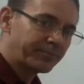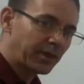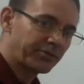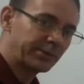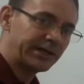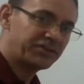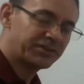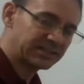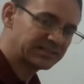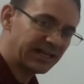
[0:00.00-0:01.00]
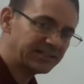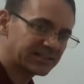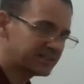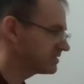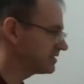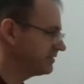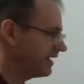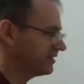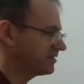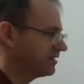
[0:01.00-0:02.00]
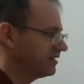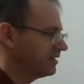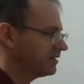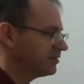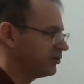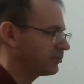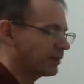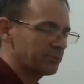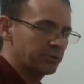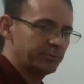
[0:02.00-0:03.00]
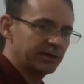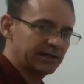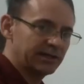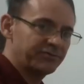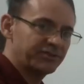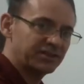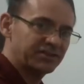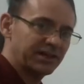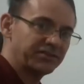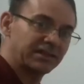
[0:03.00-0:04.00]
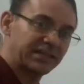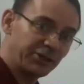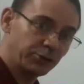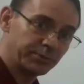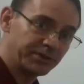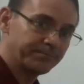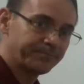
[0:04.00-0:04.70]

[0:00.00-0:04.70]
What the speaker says: 3 successes, then that's your probability of success cubed,